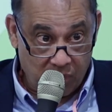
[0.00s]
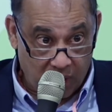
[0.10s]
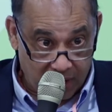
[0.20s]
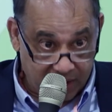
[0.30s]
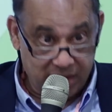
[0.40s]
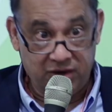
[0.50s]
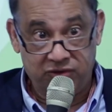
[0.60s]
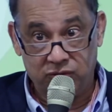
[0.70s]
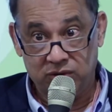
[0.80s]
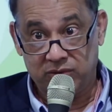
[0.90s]
Another
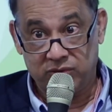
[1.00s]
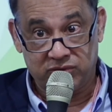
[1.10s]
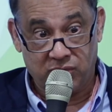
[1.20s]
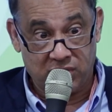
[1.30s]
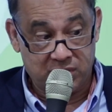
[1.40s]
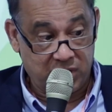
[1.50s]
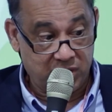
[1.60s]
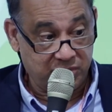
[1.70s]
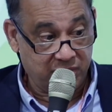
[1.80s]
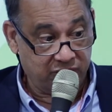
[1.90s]
issue that was talked
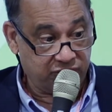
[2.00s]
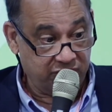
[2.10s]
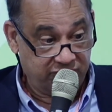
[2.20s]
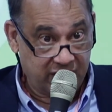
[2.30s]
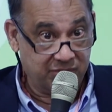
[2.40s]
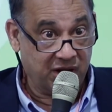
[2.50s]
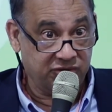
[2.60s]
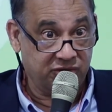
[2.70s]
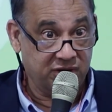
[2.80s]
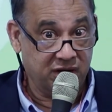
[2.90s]
about, Sri Jain
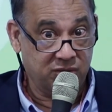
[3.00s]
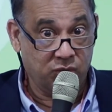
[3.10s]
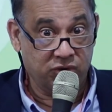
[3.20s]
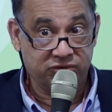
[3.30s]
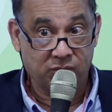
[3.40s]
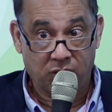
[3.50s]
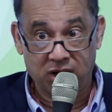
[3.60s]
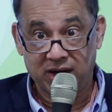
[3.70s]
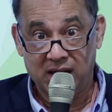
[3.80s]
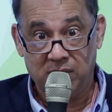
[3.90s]
mentioned it, was the
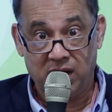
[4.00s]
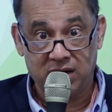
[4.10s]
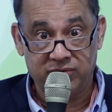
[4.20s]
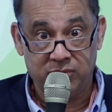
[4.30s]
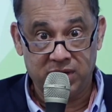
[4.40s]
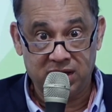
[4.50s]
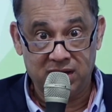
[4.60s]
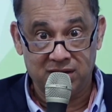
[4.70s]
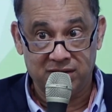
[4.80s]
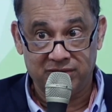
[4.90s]
volatile market for
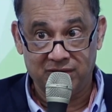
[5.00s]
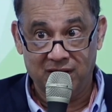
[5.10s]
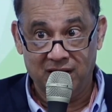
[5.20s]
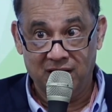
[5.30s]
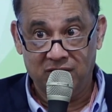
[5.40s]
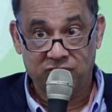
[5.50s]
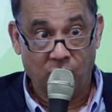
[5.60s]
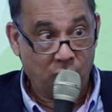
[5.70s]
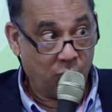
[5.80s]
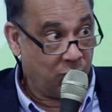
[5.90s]
materials.
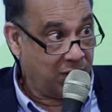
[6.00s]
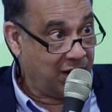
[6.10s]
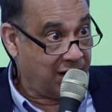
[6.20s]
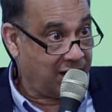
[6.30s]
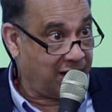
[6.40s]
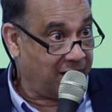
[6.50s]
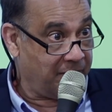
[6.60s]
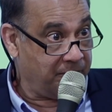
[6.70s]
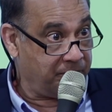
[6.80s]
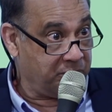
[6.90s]
So
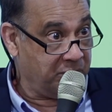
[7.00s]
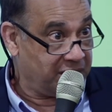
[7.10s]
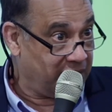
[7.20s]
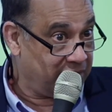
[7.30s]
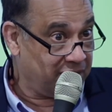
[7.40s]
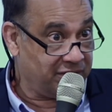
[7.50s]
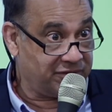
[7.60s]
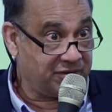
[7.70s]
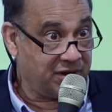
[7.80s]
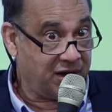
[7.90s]
virgin
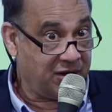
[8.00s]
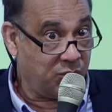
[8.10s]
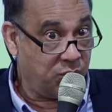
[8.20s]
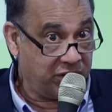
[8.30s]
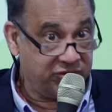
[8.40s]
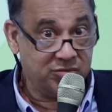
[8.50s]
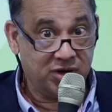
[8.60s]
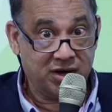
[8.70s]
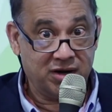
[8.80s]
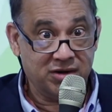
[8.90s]

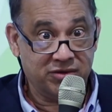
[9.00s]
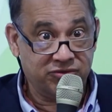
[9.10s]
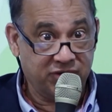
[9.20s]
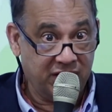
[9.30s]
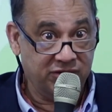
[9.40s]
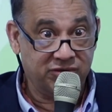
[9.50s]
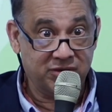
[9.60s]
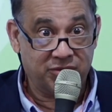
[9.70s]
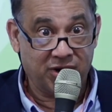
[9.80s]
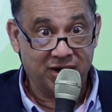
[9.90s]
materials change
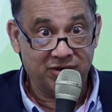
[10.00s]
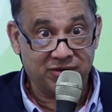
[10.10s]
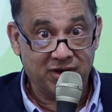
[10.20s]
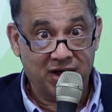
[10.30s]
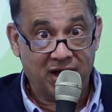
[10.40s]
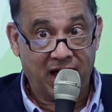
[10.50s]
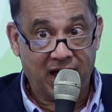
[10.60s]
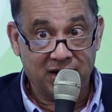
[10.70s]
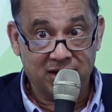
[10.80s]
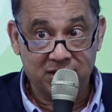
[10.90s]
in price,
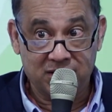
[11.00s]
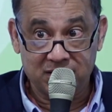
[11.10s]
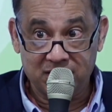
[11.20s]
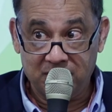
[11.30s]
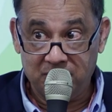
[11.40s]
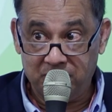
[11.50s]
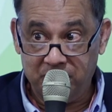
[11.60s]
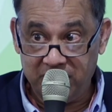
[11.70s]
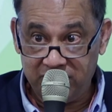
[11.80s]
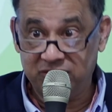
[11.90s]
and the
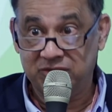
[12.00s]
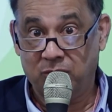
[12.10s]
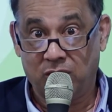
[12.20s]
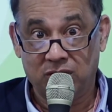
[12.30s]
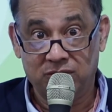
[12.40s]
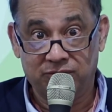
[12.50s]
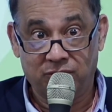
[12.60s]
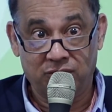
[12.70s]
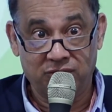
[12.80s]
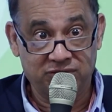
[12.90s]
business model
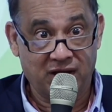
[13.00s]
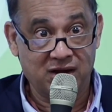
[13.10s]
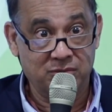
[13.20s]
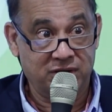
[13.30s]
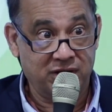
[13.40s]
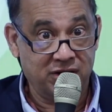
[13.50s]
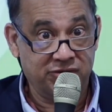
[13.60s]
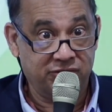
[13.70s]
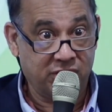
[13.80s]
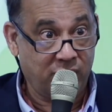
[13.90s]
for recycled
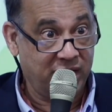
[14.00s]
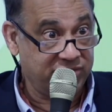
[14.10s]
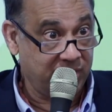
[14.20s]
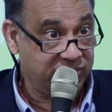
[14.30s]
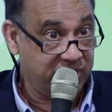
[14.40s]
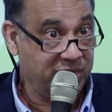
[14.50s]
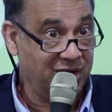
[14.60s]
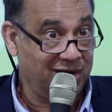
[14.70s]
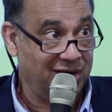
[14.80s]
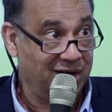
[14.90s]
materials requires some
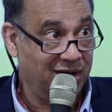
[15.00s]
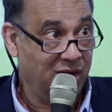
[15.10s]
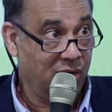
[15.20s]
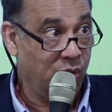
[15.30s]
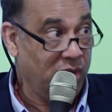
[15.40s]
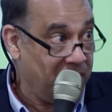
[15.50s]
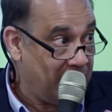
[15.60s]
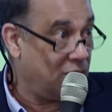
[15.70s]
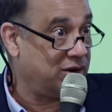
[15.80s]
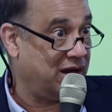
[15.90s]
stability. We
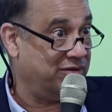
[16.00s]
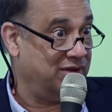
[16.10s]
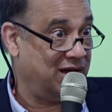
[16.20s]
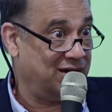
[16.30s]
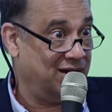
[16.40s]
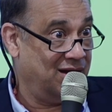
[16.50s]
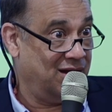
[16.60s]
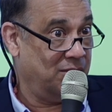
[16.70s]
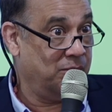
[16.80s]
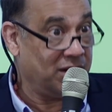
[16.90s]
may not have that,
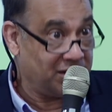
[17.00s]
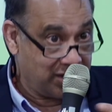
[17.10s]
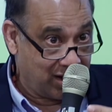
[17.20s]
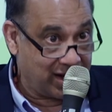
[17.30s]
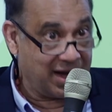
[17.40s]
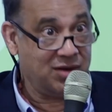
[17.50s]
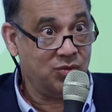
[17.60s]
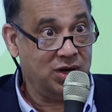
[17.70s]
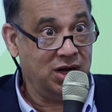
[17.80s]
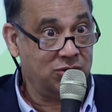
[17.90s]
but
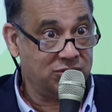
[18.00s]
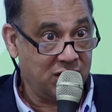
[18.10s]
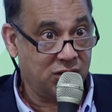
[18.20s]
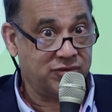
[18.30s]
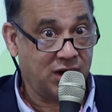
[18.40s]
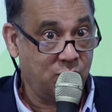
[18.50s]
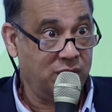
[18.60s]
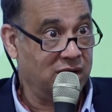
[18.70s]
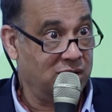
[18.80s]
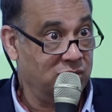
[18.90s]
again, we need to think of how
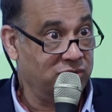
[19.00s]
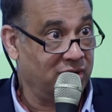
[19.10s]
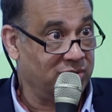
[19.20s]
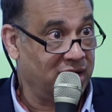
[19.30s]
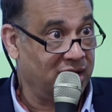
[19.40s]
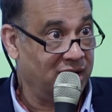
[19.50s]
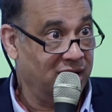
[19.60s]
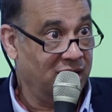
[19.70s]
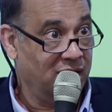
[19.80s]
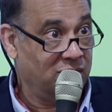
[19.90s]
we can do something
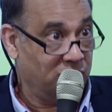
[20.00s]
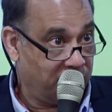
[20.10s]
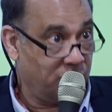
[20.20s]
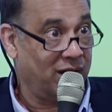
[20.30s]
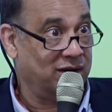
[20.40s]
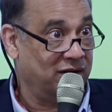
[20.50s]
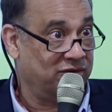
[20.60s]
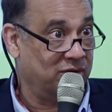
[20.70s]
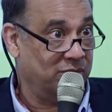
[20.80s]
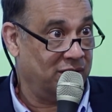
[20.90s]
to provide that
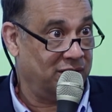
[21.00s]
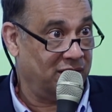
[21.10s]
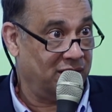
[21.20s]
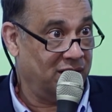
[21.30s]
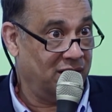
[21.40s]
stability.